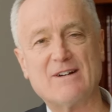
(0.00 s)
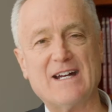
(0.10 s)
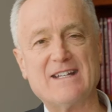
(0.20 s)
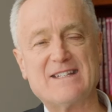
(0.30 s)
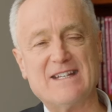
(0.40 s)

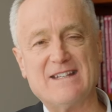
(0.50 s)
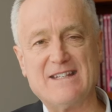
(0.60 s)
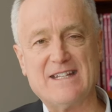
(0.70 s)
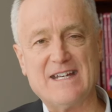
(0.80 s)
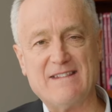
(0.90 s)
right,
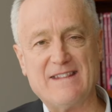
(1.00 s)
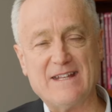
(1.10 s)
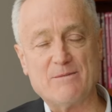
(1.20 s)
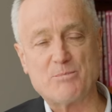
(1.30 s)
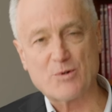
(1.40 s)
then then
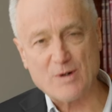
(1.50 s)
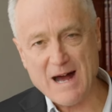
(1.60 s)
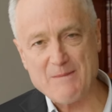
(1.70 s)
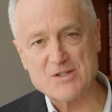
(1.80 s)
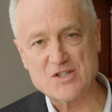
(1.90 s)
the
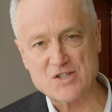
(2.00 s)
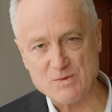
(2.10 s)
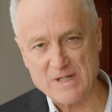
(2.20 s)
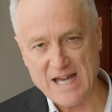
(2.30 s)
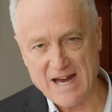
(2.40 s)
promises
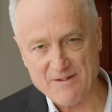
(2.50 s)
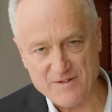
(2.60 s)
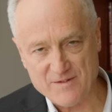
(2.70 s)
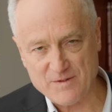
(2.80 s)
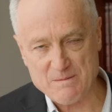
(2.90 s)
that we
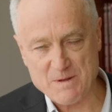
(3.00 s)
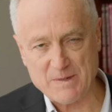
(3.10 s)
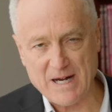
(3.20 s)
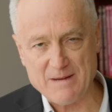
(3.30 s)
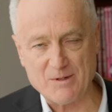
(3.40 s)
have from
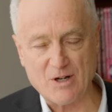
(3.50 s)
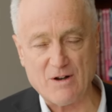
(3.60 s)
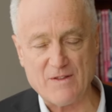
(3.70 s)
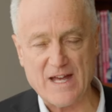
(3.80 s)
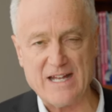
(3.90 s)
the Bible
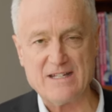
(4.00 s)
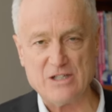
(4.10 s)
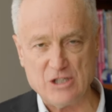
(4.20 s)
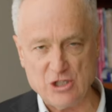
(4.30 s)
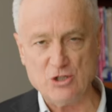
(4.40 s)
are that
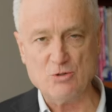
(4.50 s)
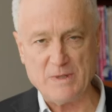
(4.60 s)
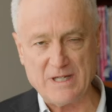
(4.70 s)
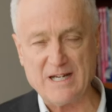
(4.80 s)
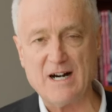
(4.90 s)
you
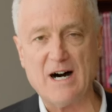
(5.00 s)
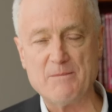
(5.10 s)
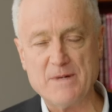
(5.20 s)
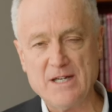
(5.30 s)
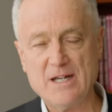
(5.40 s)

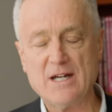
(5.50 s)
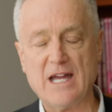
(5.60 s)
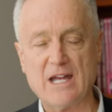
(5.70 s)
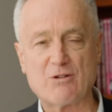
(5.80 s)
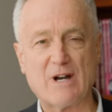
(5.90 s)
become
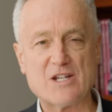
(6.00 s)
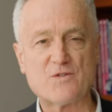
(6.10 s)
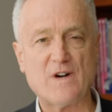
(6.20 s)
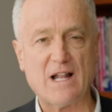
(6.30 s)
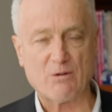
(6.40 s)
a
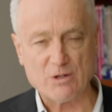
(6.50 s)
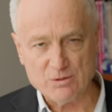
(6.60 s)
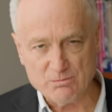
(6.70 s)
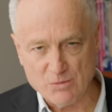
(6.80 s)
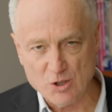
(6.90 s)
Christ follower.
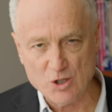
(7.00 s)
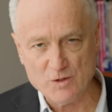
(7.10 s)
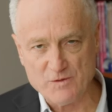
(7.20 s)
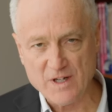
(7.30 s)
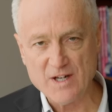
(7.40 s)
You
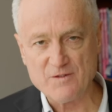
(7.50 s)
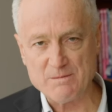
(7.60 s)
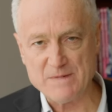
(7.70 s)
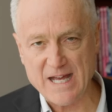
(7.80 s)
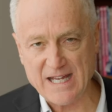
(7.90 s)
move
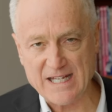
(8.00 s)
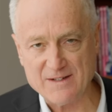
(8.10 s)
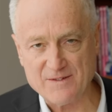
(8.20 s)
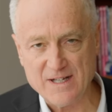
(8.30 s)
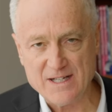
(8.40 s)
from
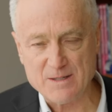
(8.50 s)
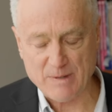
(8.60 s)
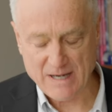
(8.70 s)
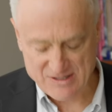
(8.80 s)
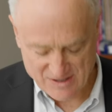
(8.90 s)
negative to
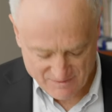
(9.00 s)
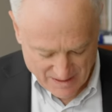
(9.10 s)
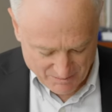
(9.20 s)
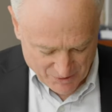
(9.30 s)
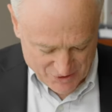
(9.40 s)

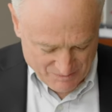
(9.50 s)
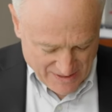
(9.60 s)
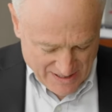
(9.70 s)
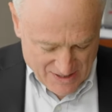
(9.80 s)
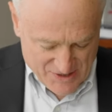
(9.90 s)
positive numbers.
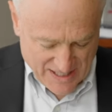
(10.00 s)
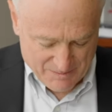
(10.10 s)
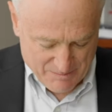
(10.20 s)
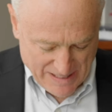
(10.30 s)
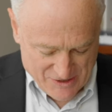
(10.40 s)

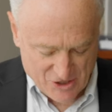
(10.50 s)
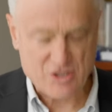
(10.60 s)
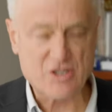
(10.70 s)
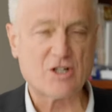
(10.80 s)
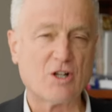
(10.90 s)
Second
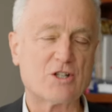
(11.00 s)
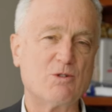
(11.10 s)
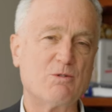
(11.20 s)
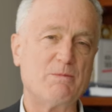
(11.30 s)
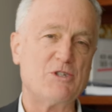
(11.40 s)
passage to
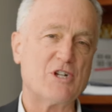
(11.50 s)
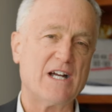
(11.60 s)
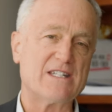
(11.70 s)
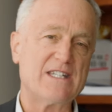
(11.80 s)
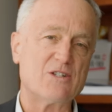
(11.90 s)
look to would be
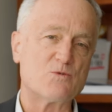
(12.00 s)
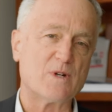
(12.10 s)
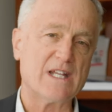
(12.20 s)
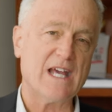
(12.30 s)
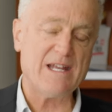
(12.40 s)
John 10
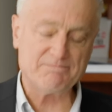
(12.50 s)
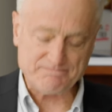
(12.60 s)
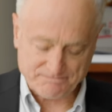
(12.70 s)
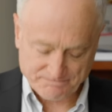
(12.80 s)
28.